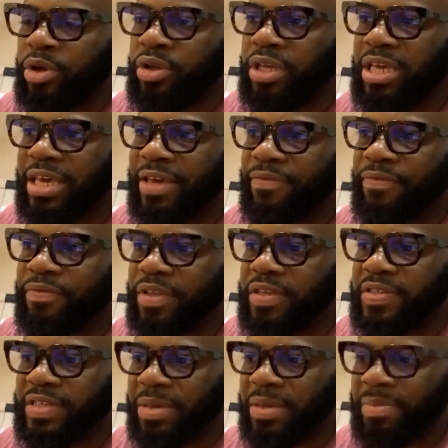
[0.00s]
going to give
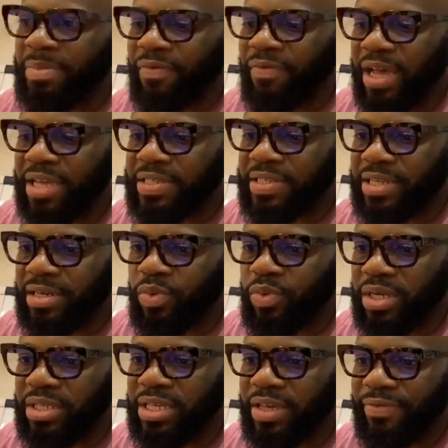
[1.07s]
the same advice that
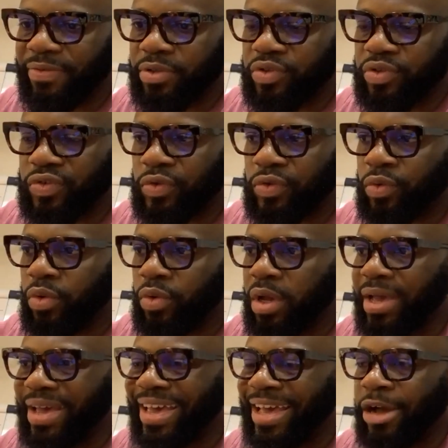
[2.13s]
we're giving to
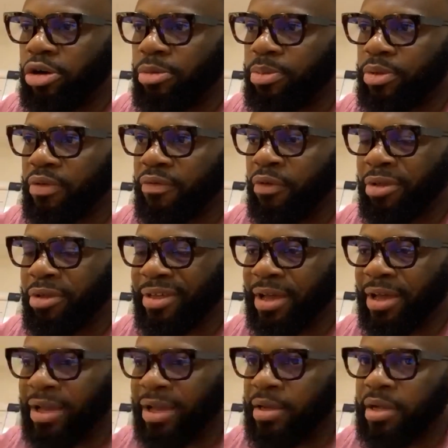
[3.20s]
a couple of
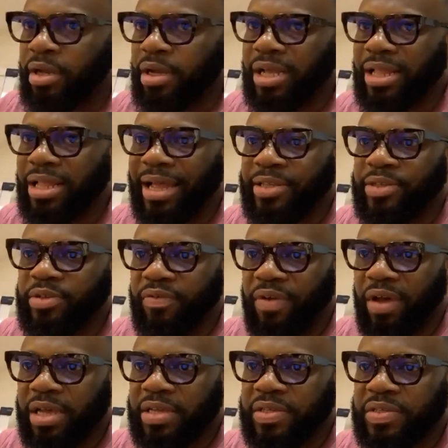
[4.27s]
other clients of
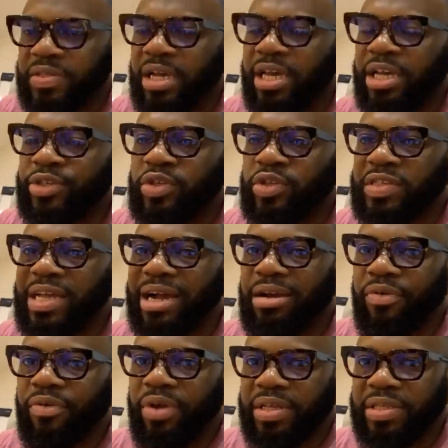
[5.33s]
ours, is to start
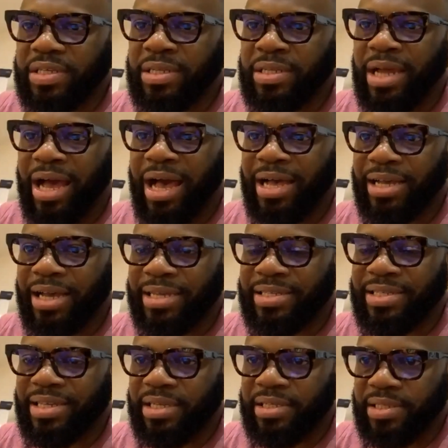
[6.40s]
creating
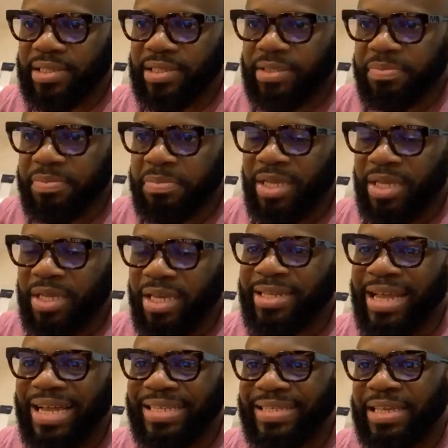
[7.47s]
assets in
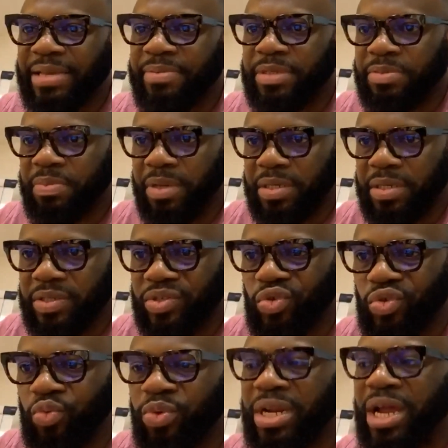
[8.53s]
that same space. So
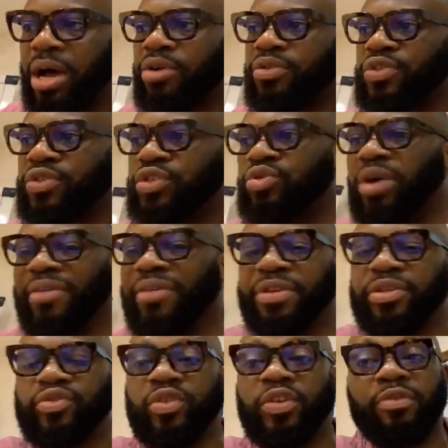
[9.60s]
without you
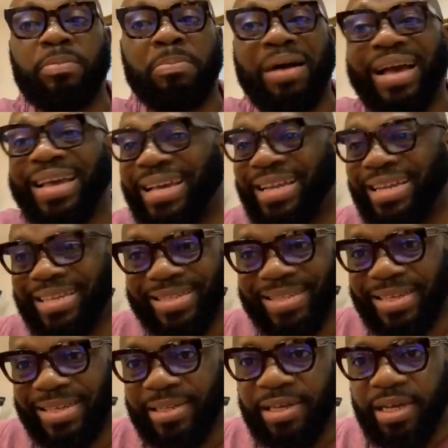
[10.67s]
having to even buy
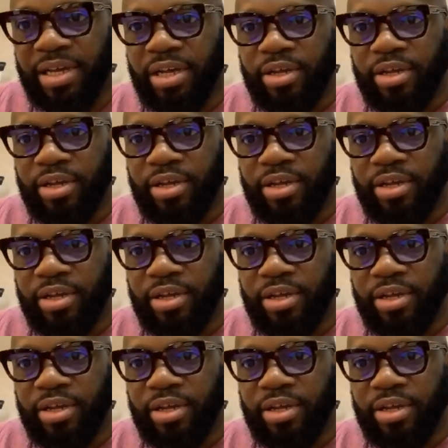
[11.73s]
anything,